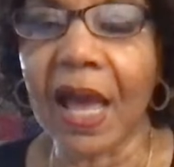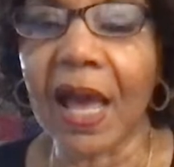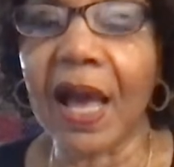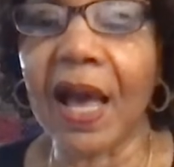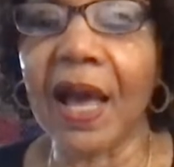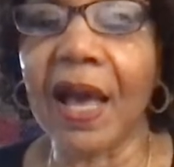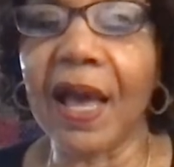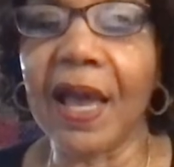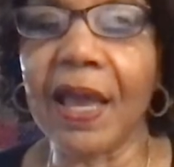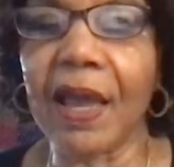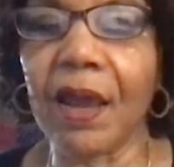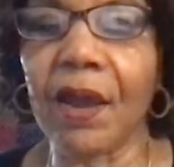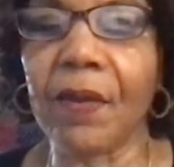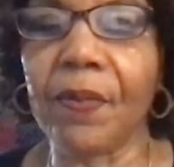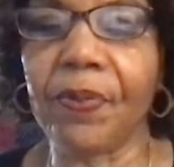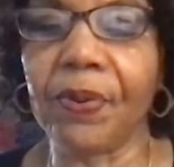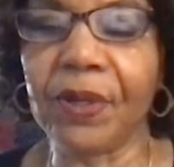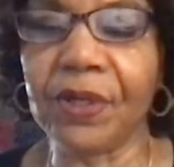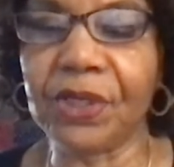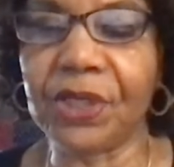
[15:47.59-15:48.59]
I
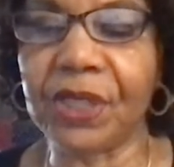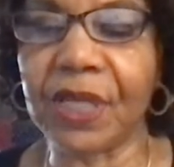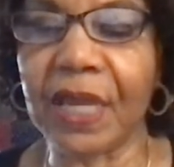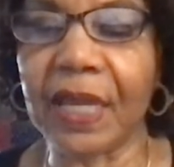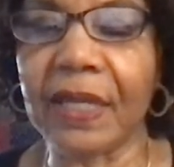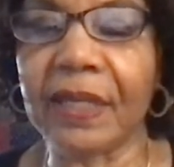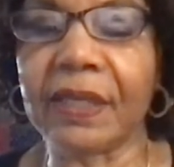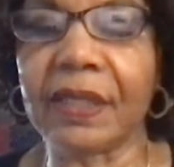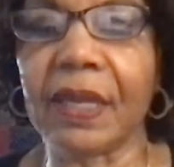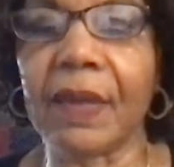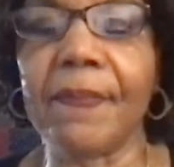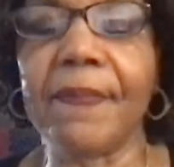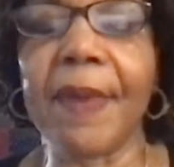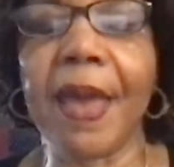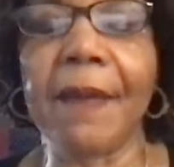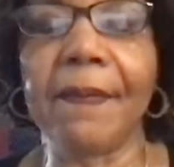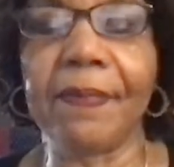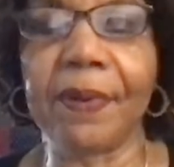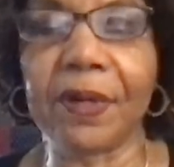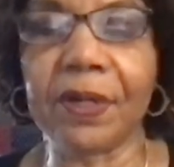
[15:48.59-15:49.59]
appreciate the
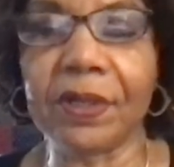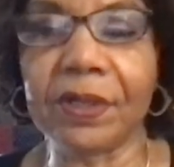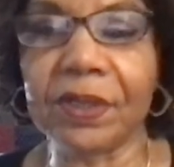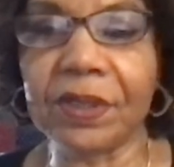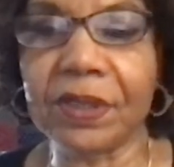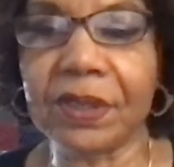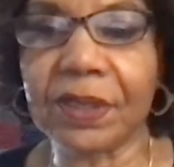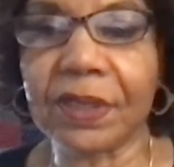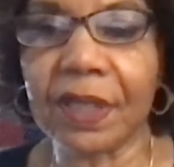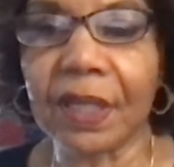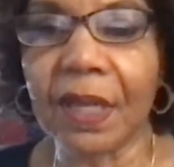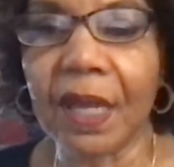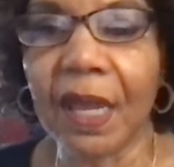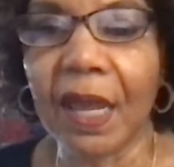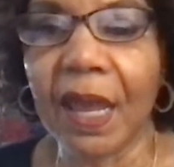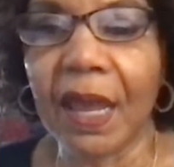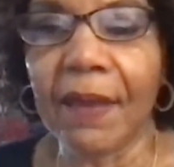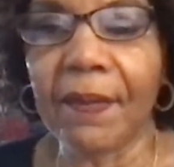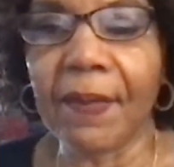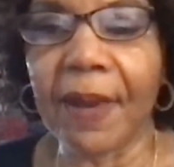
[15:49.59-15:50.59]
members,
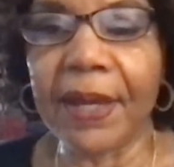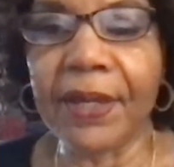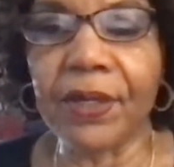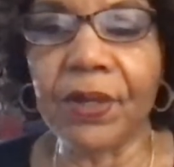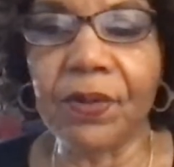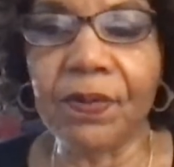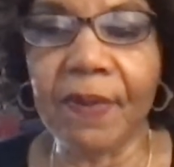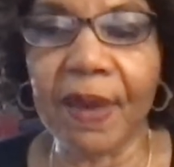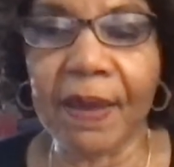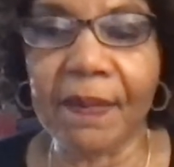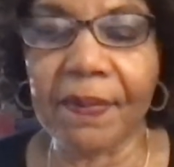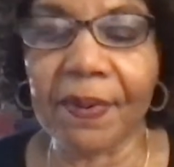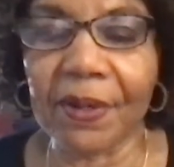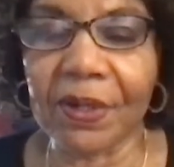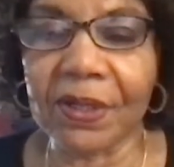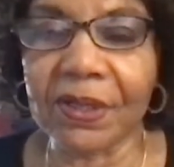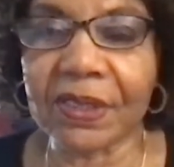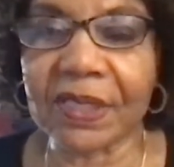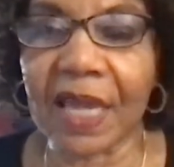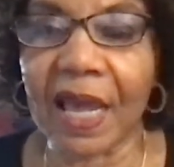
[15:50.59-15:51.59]
my new
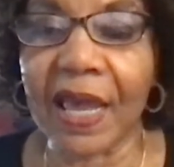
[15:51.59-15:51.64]
members.